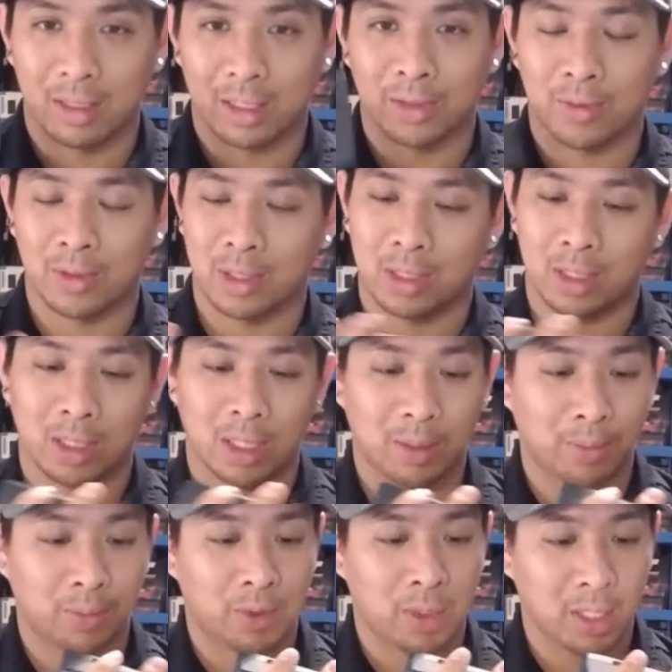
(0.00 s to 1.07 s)
This one's
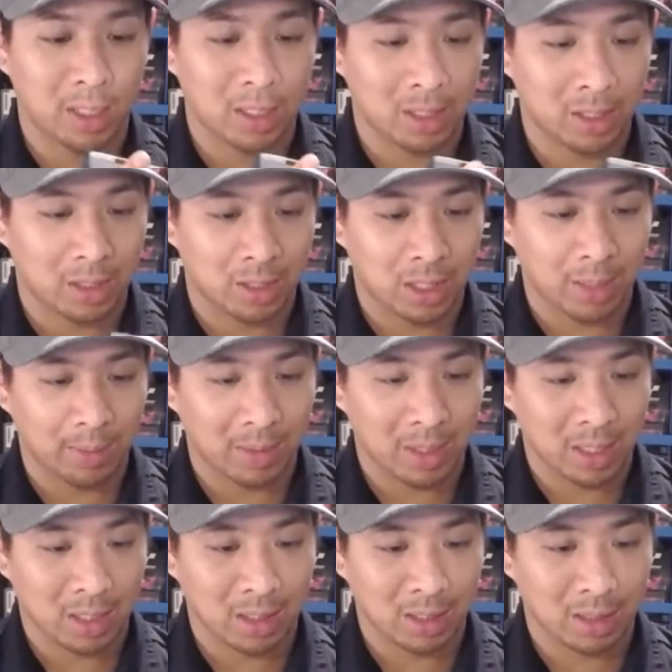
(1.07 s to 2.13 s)
in pretty decent shape.
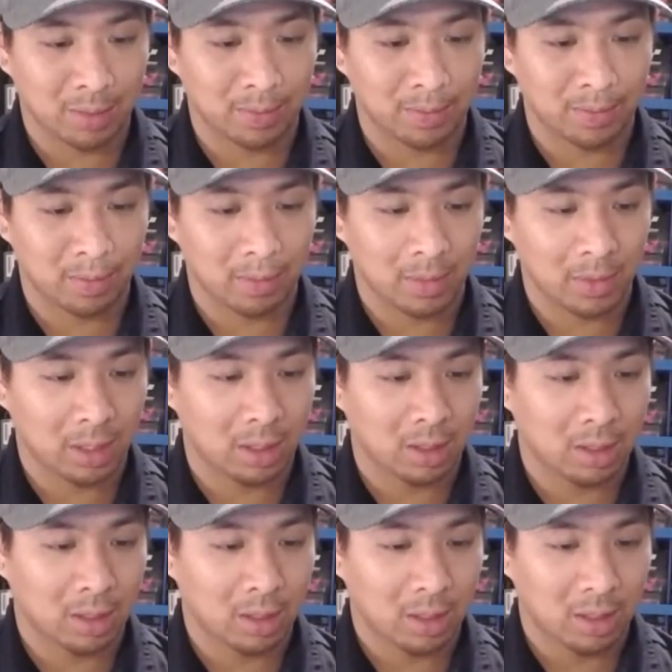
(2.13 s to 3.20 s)
It's got some
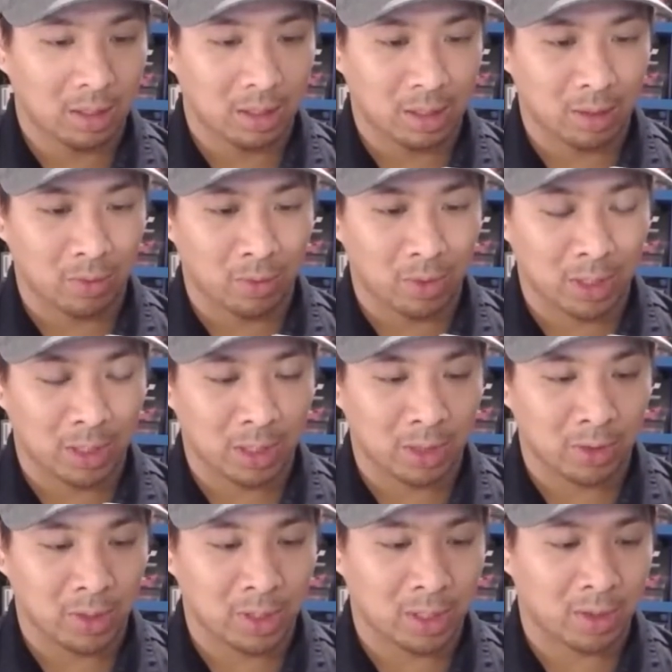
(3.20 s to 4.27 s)
like one
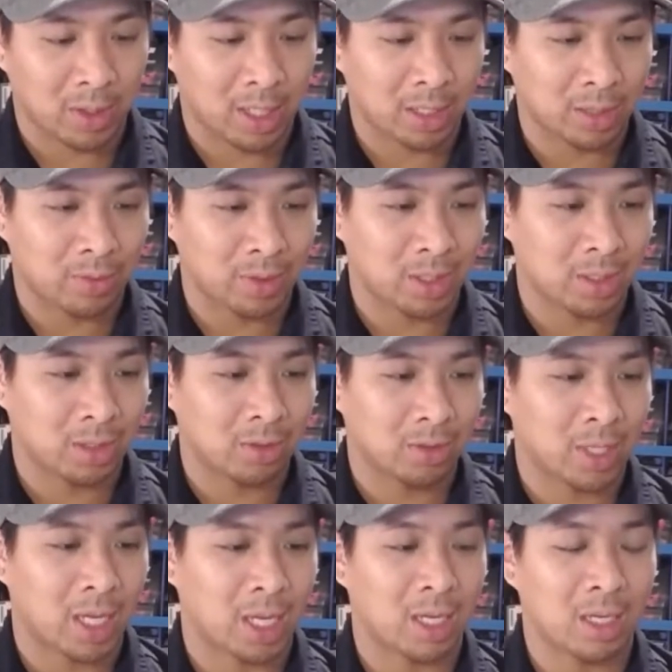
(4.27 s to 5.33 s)
screen scratch, which is
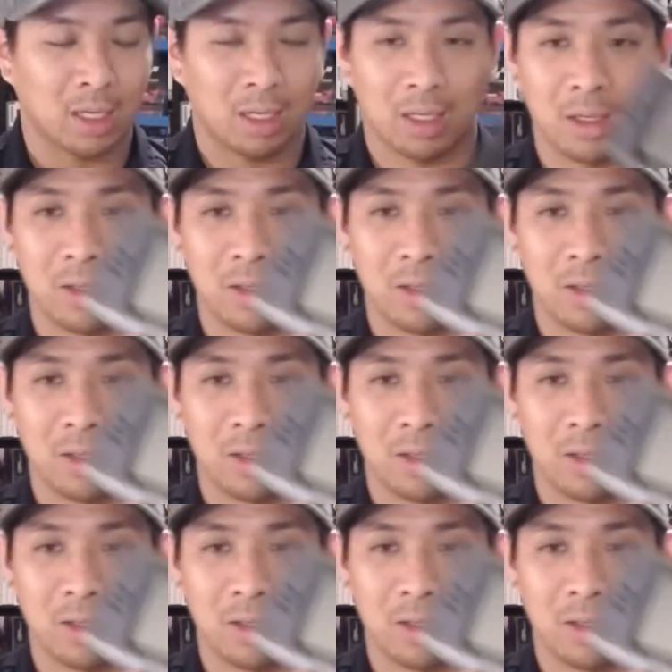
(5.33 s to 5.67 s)
okay, you